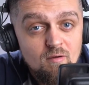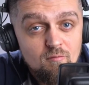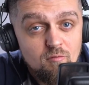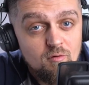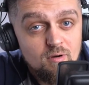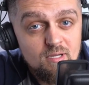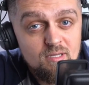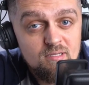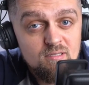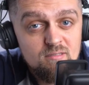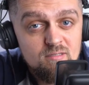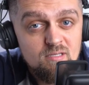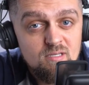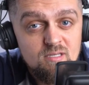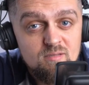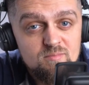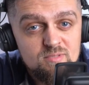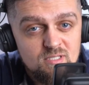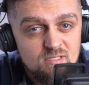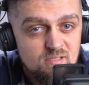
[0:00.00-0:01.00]
for any
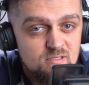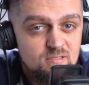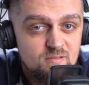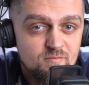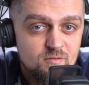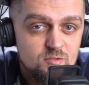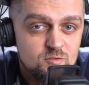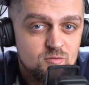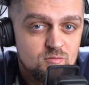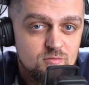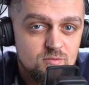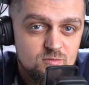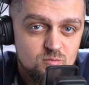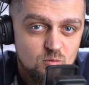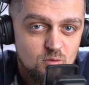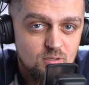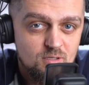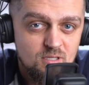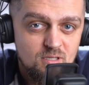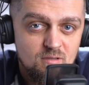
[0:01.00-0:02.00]
teams and individuals
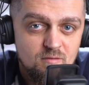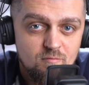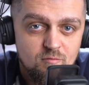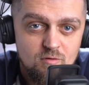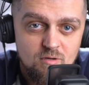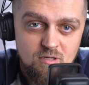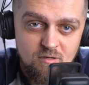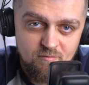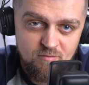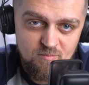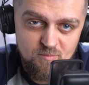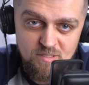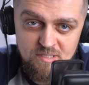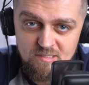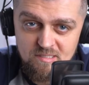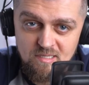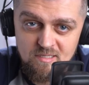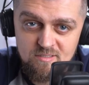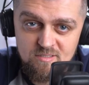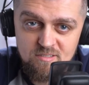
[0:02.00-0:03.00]
working for
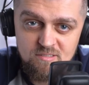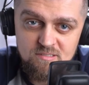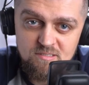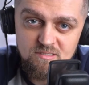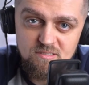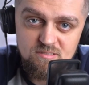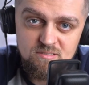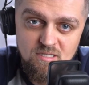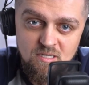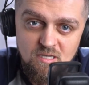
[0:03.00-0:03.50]
government agencies.